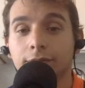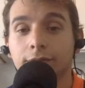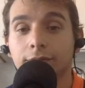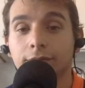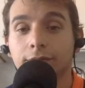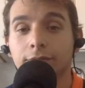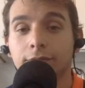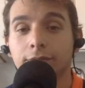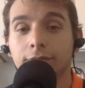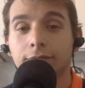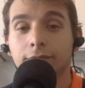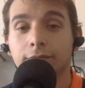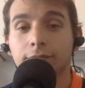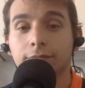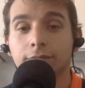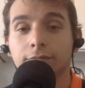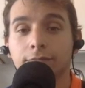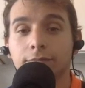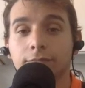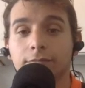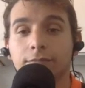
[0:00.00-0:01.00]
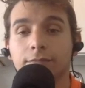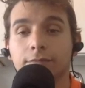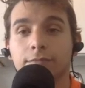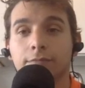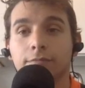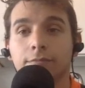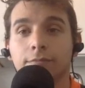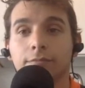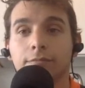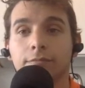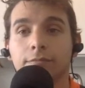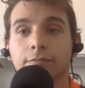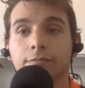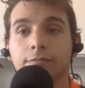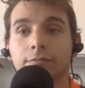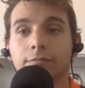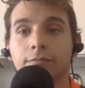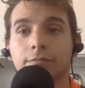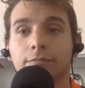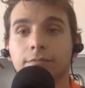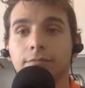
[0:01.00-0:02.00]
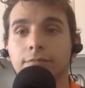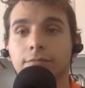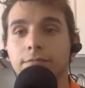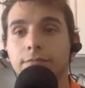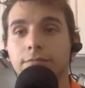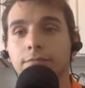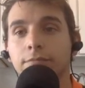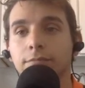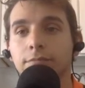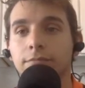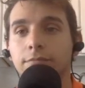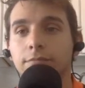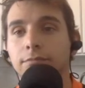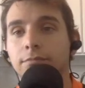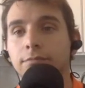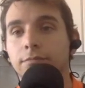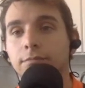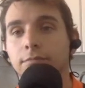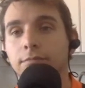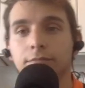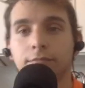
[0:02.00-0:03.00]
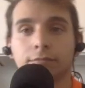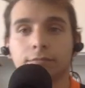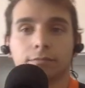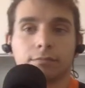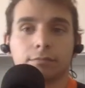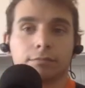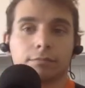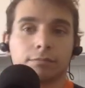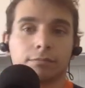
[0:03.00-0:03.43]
(not speaking)